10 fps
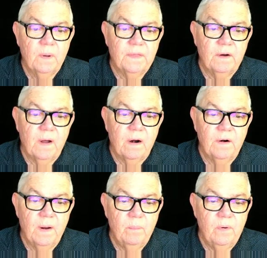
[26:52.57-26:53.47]
but there
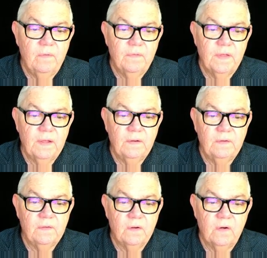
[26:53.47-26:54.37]
are a number of
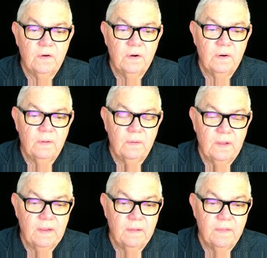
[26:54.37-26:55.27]
things on
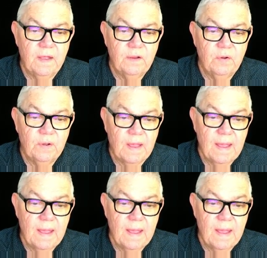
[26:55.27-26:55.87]
here that you